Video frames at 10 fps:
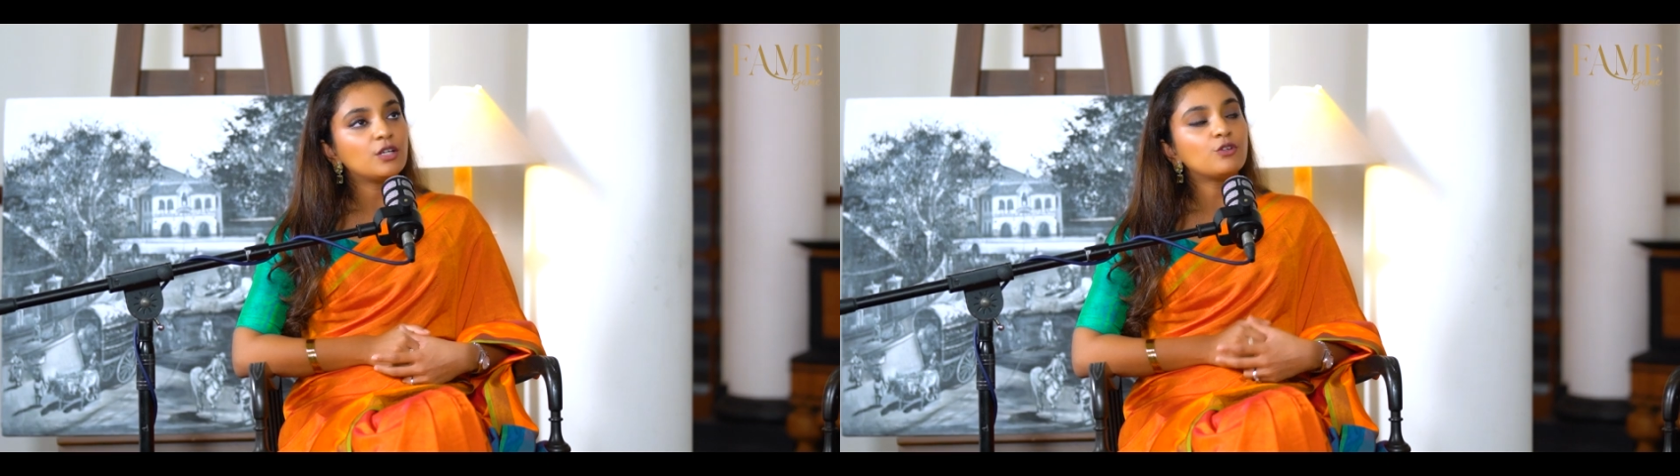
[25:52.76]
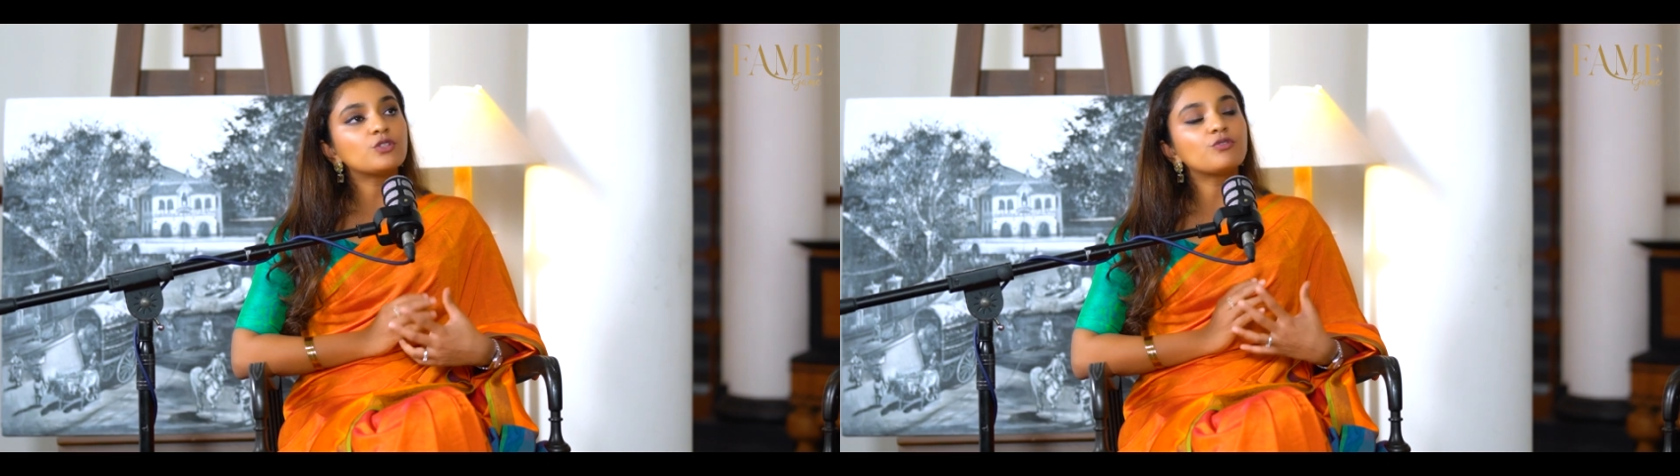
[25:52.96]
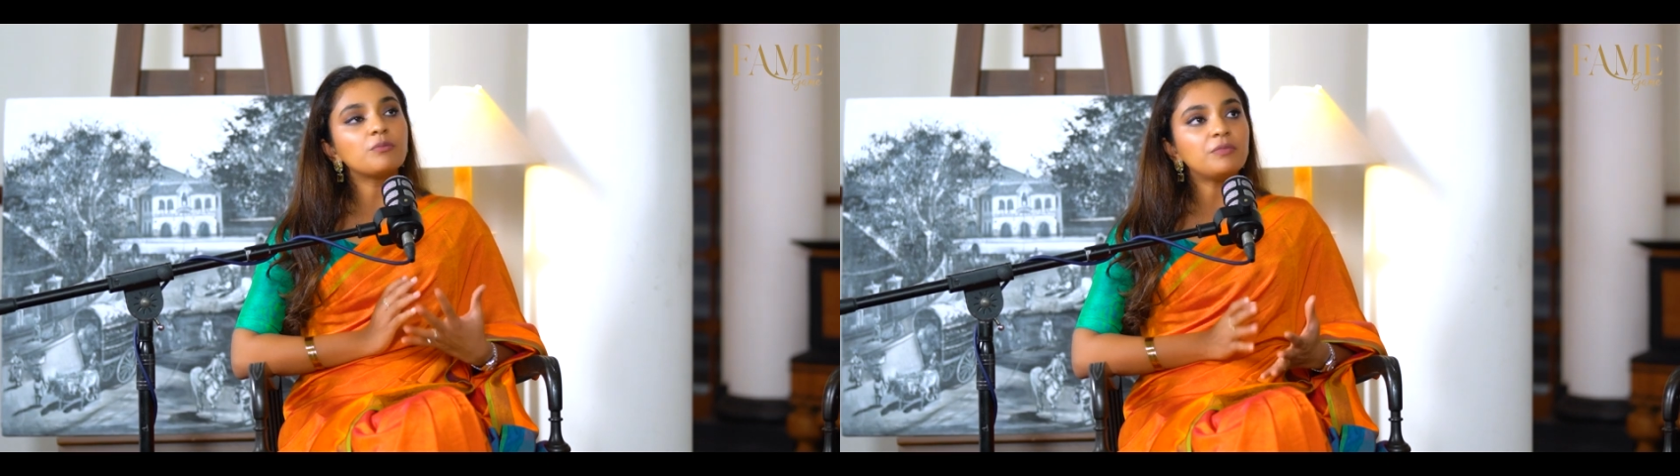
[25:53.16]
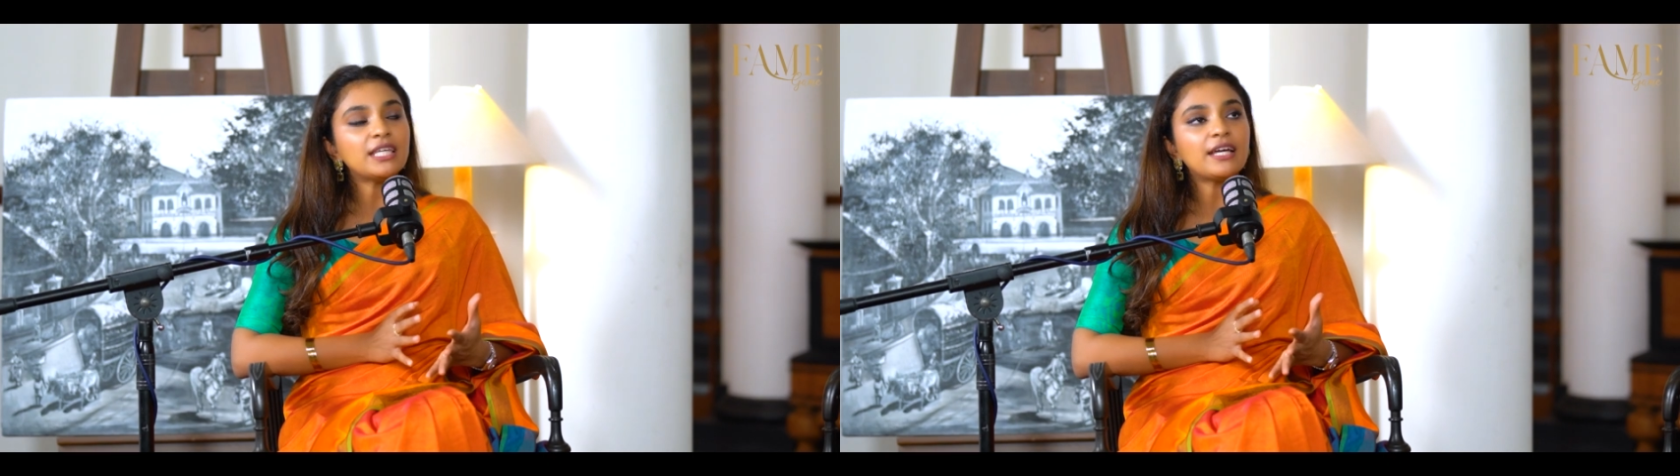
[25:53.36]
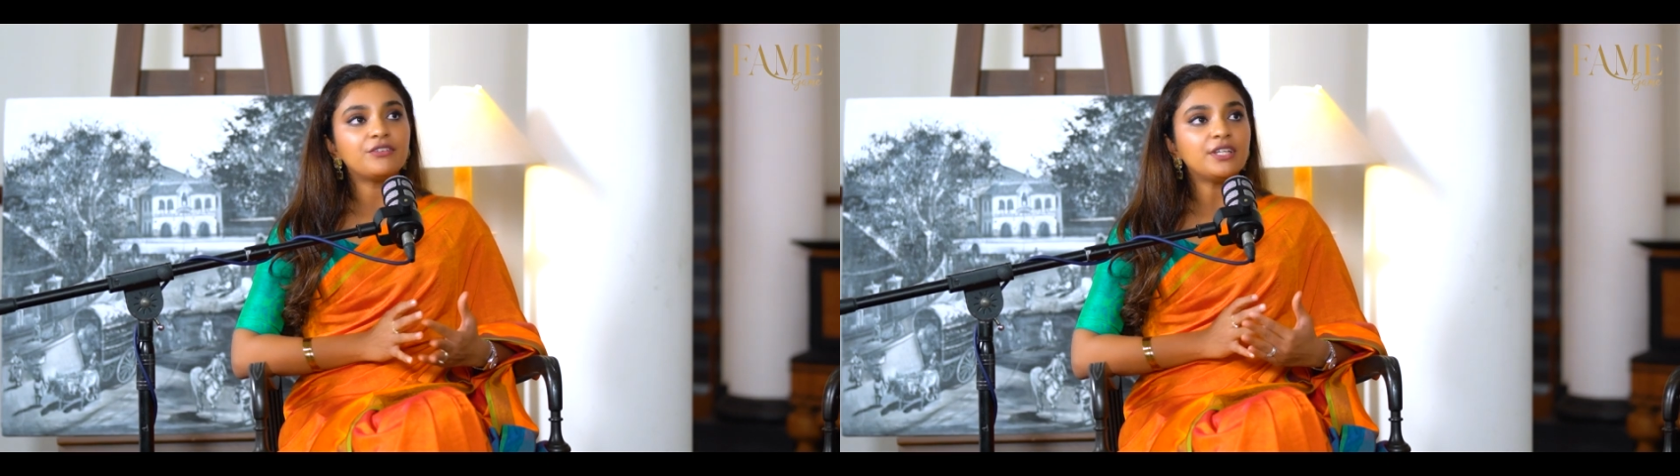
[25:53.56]
So for
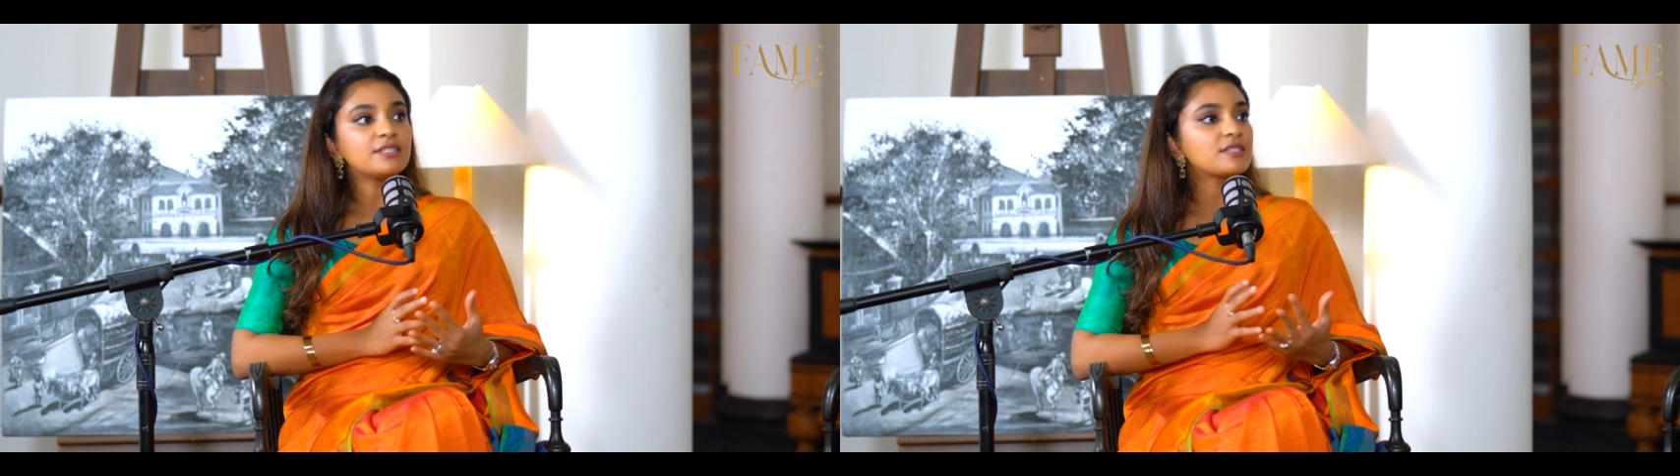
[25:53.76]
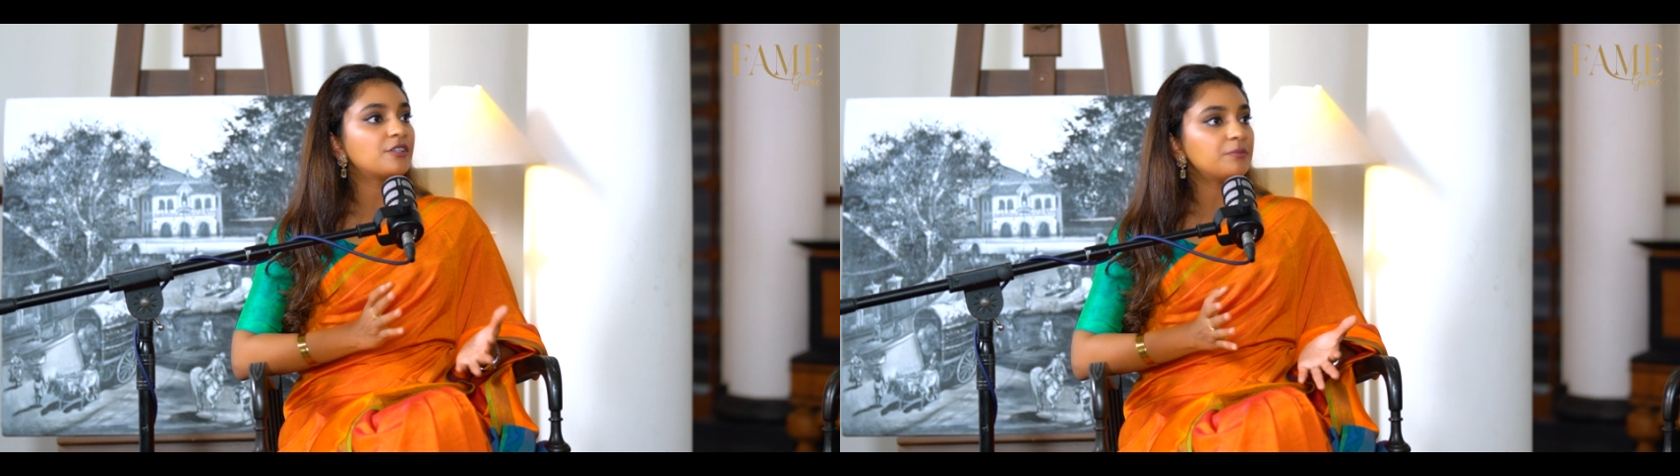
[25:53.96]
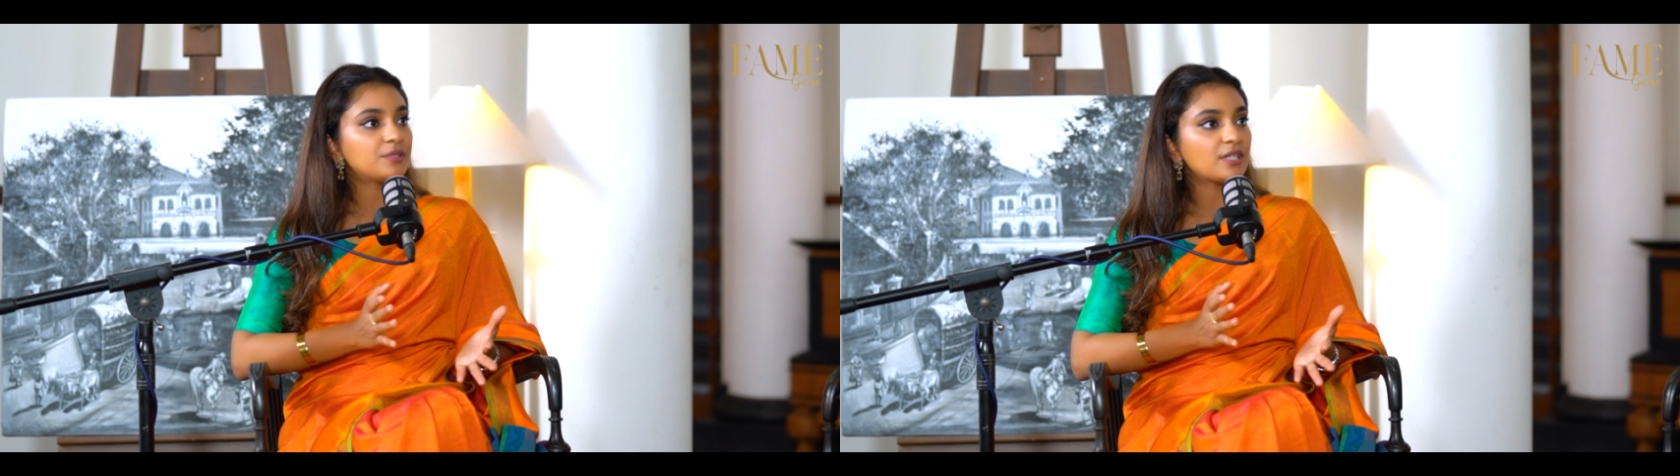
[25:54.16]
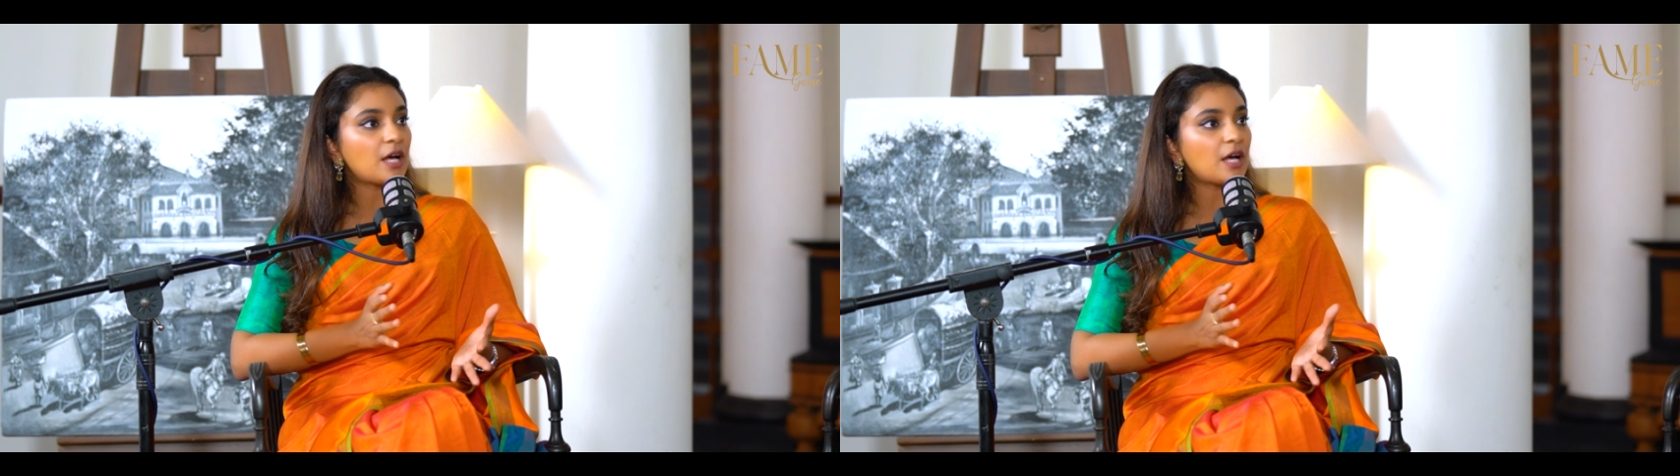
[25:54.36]
me, I read a script